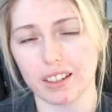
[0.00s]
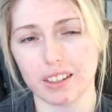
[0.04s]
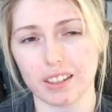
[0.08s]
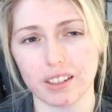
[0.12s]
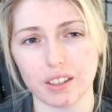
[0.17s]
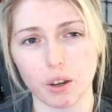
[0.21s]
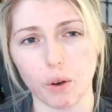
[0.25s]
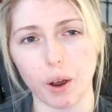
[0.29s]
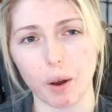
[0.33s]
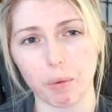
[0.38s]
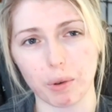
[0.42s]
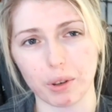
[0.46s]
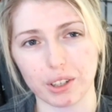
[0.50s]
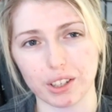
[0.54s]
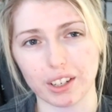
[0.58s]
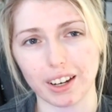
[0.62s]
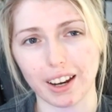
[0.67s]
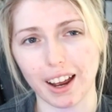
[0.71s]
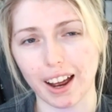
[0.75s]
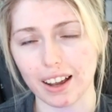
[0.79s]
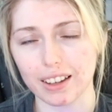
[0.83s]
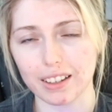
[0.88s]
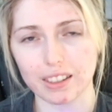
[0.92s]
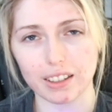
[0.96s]
so I wasn't
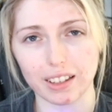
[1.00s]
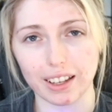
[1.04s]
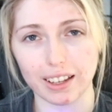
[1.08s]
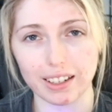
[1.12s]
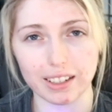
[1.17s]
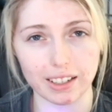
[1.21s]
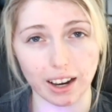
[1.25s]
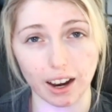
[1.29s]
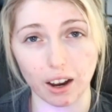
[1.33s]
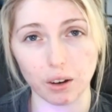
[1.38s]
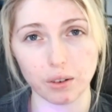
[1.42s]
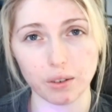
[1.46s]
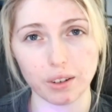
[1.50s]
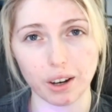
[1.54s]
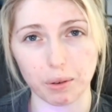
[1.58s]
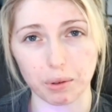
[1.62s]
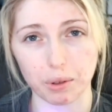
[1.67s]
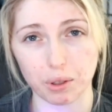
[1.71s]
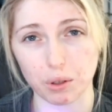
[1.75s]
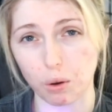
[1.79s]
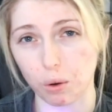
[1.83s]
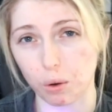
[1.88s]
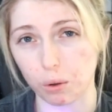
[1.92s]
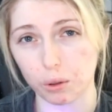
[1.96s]
as let down. I was
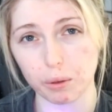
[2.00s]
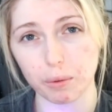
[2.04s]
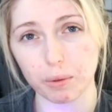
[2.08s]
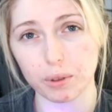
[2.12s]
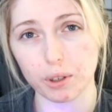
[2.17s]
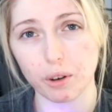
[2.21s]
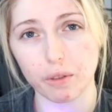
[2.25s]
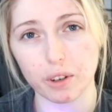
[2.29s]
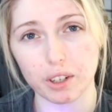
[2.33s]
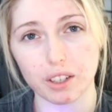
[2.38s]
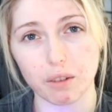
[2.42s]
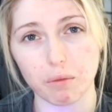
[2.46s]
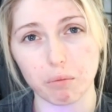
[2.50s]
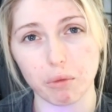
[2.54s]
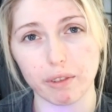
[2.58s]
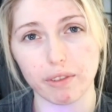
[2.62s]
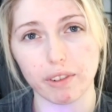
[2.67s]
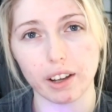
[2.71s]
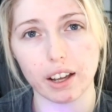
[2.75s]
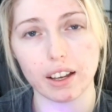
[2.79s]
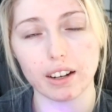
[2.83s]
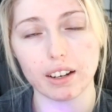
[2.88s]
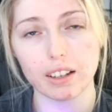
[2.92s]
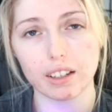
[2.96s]
told it was
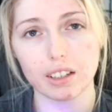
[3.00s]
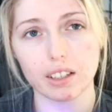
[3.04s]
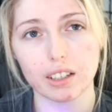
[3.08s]
oversimplified,